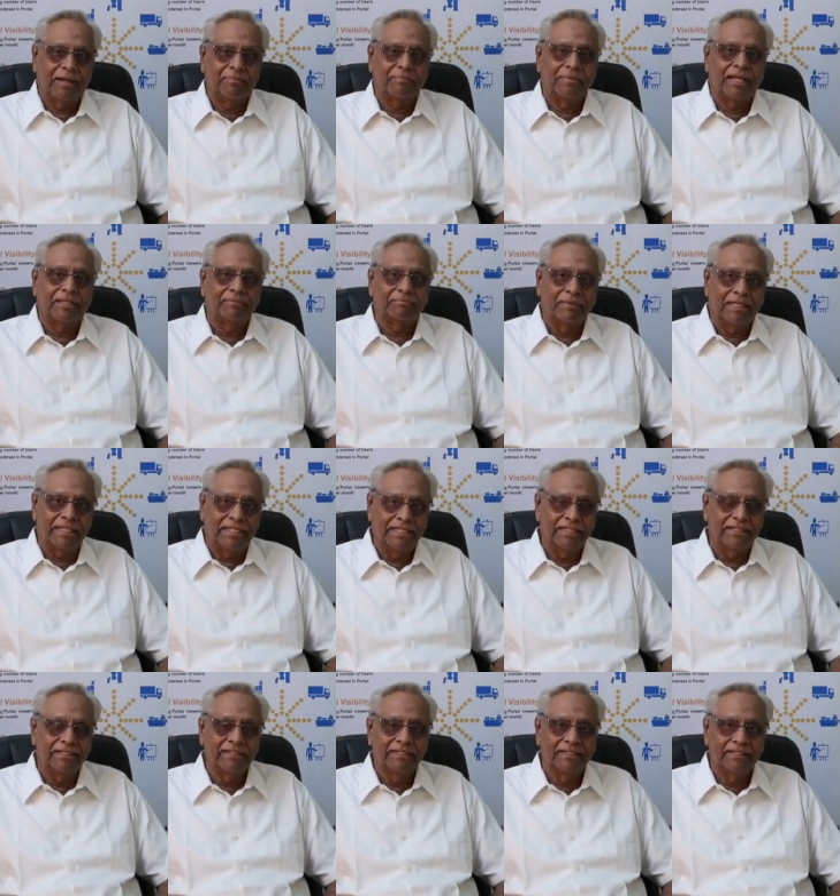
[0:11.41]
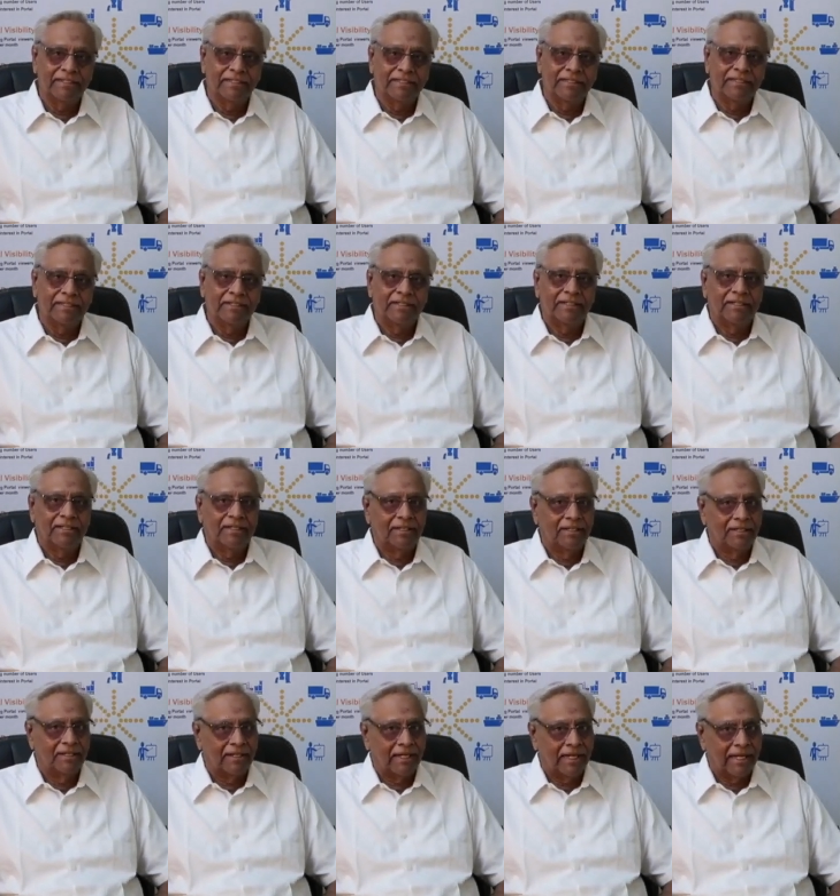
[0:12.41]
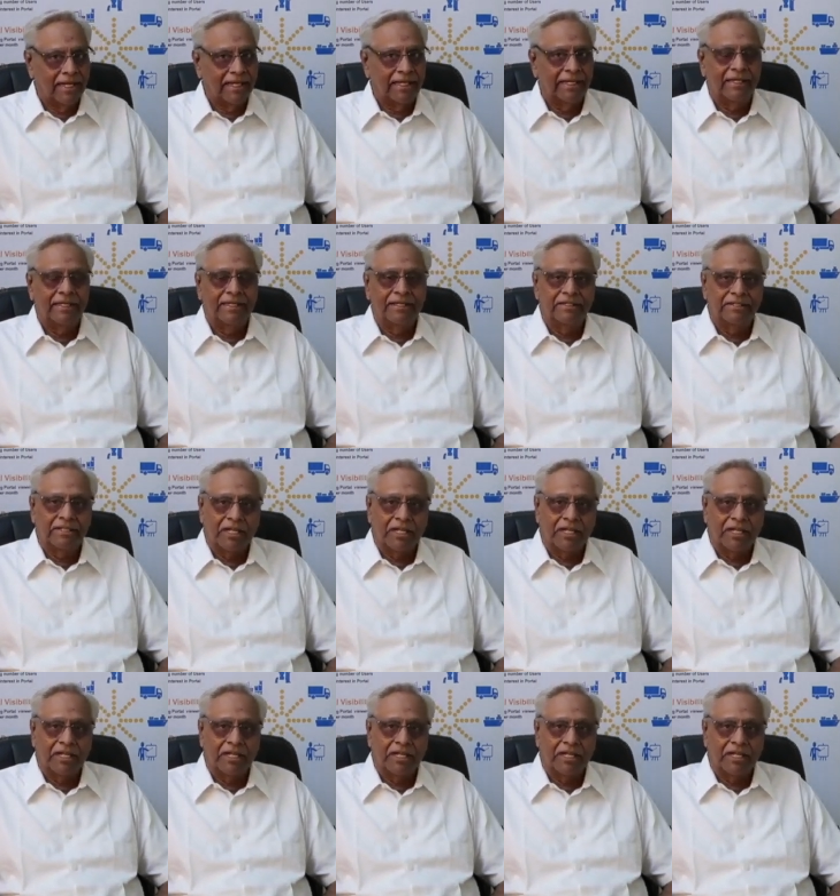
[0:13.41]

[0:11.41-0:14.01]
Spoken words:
Ramnath Mani. I